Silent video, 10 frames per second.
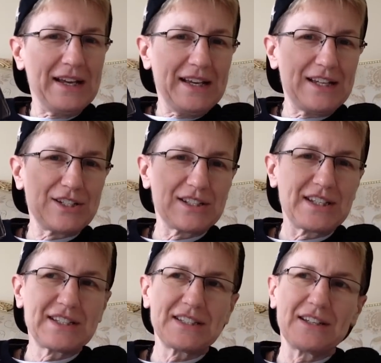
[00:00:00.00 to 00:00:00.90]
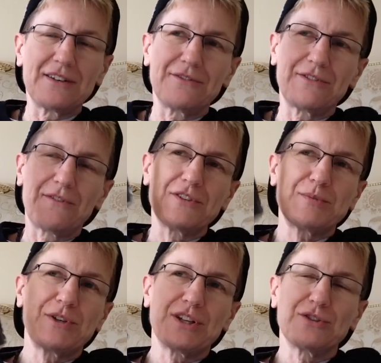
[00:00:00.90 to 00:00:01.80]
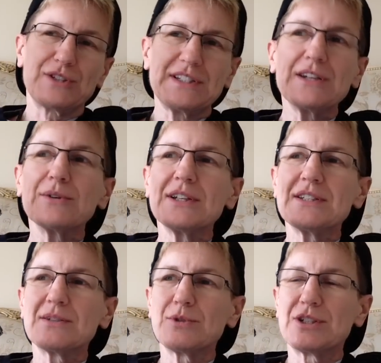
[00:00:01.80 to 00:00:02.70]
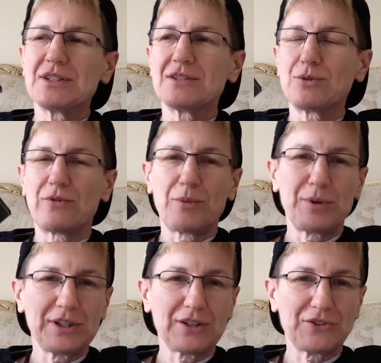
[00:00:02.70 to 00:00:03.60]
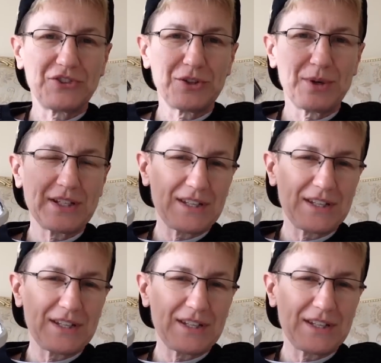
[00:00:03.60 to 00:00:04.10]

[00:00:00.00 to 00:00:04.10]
It's just this of, of this particular series, which is sort of a political series.